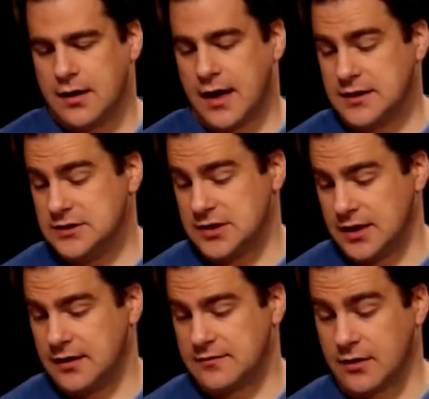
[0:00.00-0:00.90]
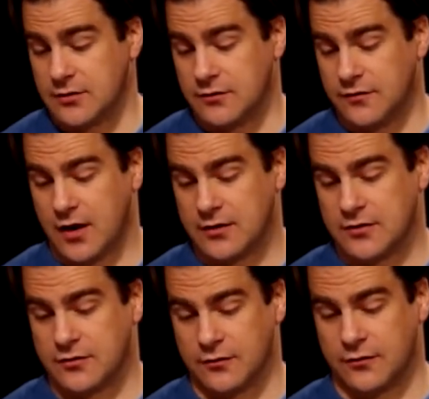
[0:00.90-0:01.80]
Angie is going to
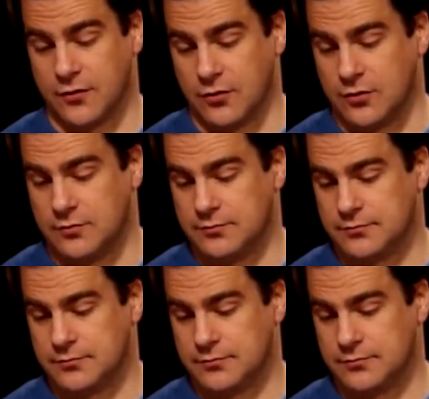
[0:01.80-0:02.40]
varnish the floor.